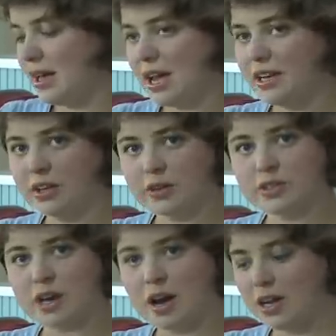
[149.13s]
And it
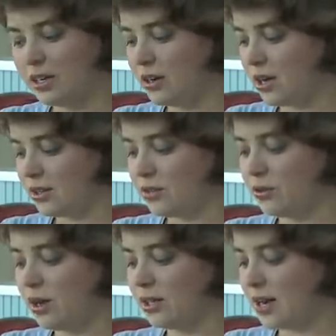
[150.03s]
goes on and on
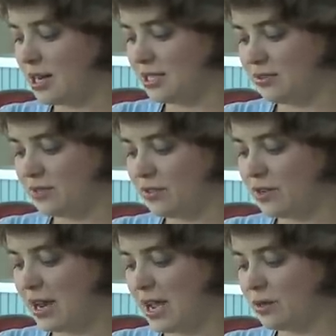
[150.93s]
through all kinds of
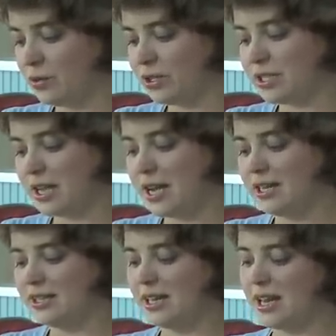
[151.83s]
different animals, and
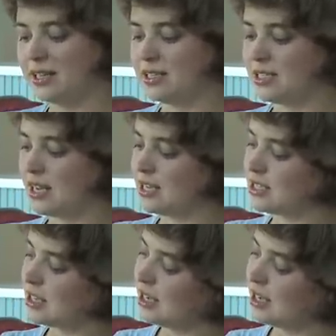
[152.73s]
in the end it says,